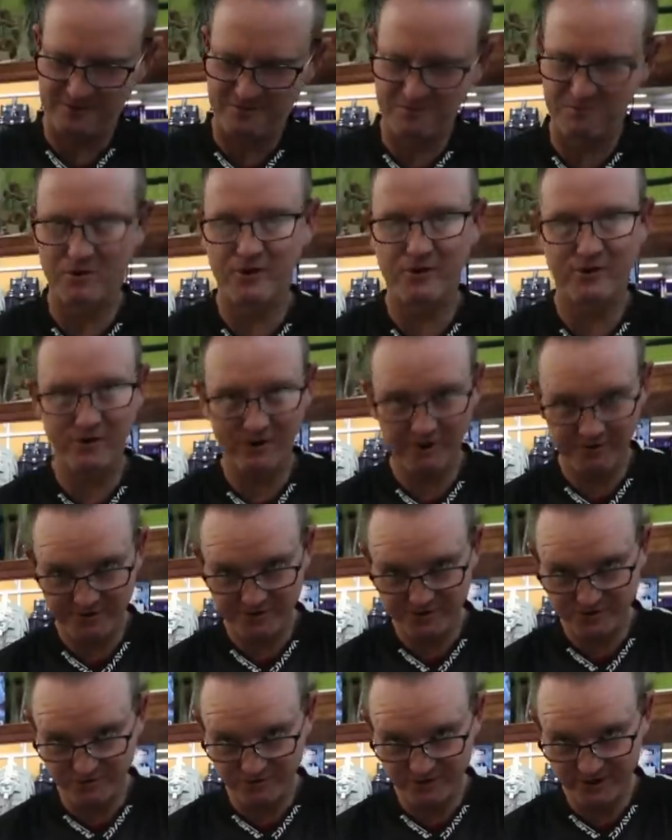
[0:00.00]
Moral of the
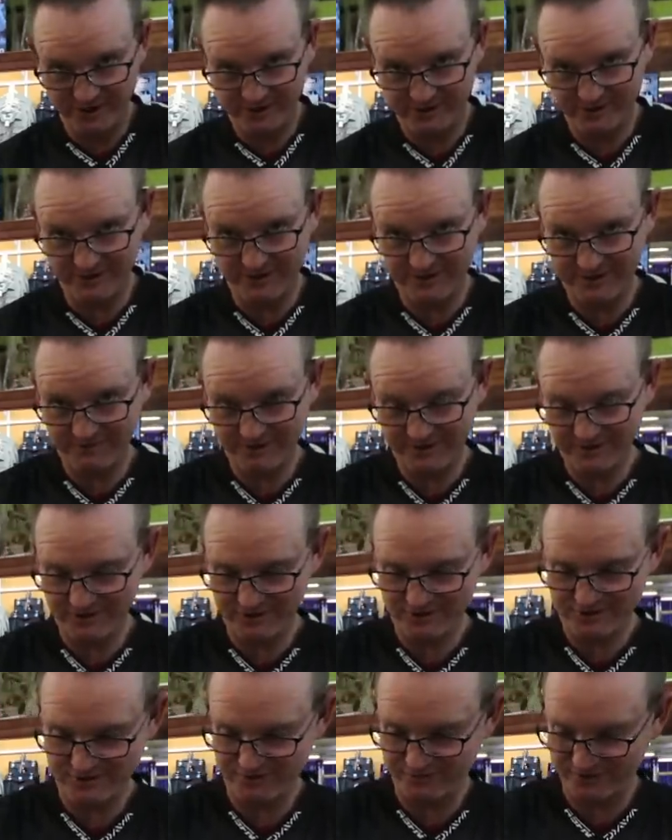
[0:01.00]
story, don't leave it in
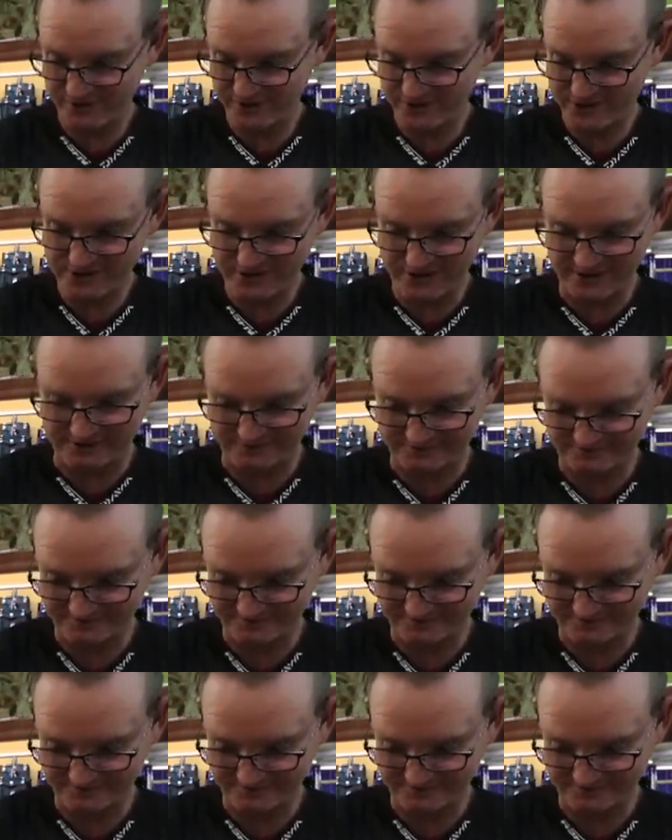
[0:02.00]
your Safari chiller.